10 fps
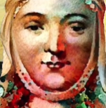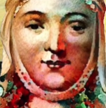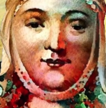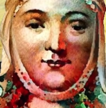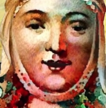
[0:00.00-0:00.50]

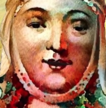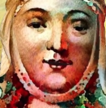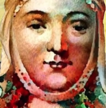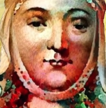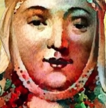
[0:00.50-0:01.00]
It was
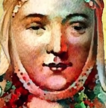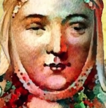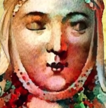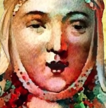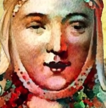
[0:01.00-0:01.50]
made
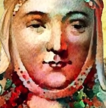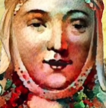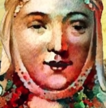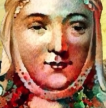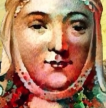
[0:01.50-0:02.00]
much worse
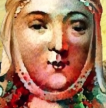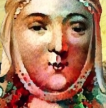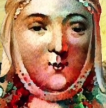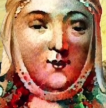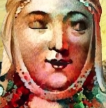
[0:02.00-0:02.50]
by the
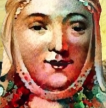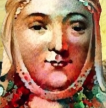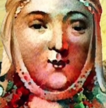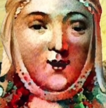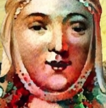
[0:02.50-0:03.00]
Hundred Years'
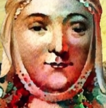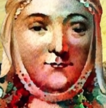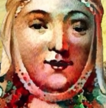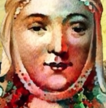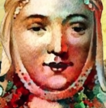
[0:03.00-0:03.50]
War that
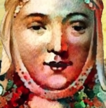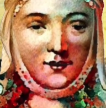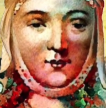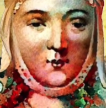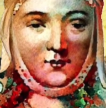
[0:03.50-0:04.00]
lasted
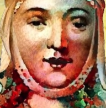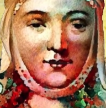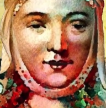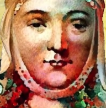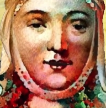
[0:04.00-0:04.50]
from
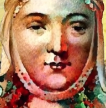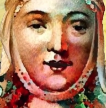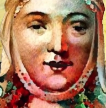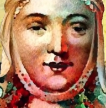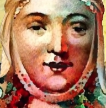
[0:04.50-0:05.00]

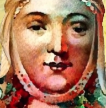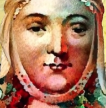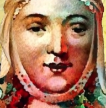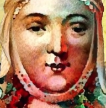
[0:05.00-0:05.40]
1337 to